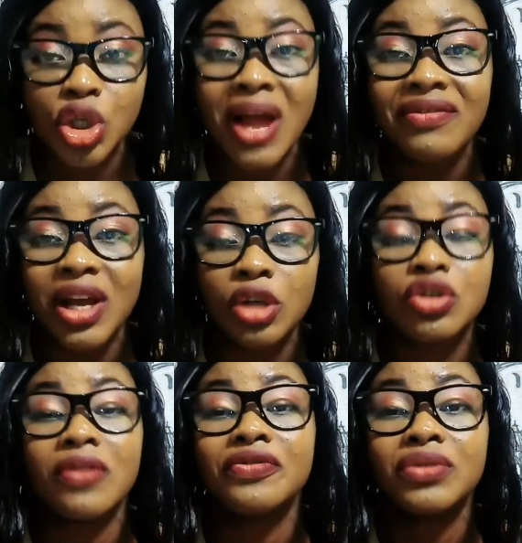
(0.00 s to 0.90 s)
You have a
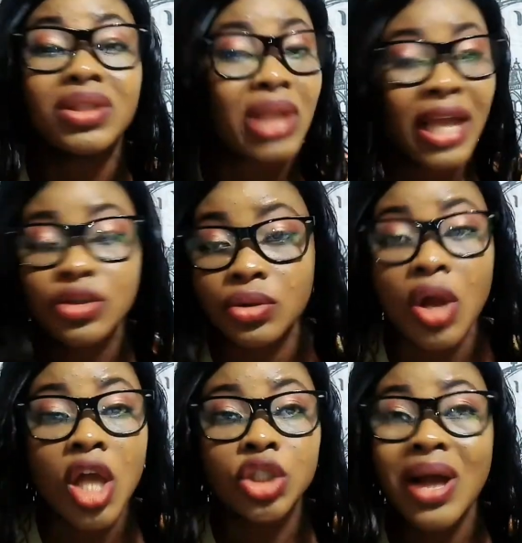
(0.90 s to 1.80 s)
lot of title,
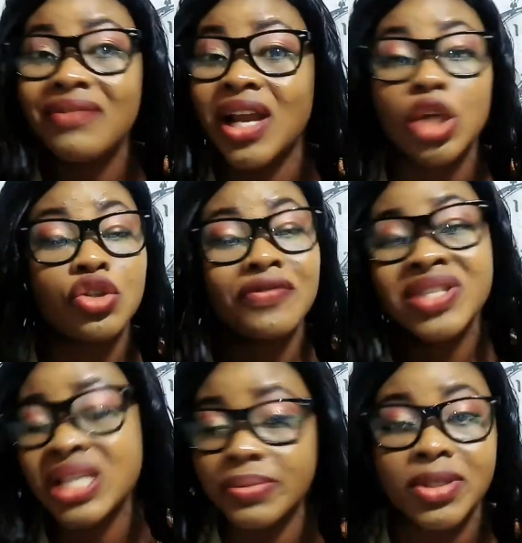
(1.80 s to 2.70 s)
you have a lot
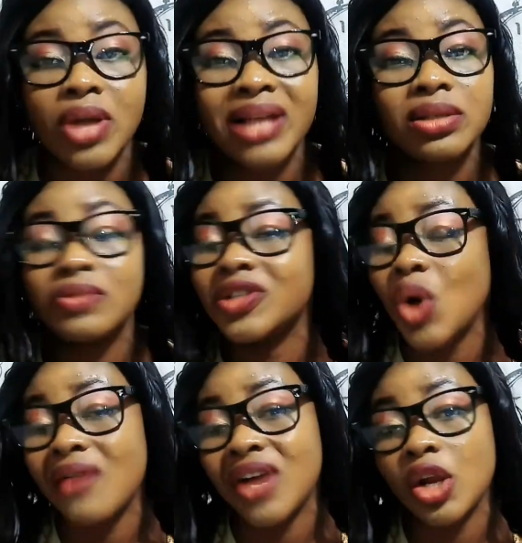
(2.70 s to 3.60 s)
of tips, you
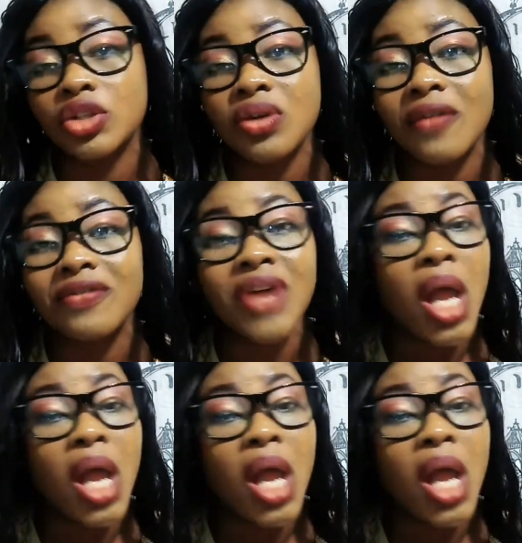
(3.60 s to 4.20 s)
have a lot of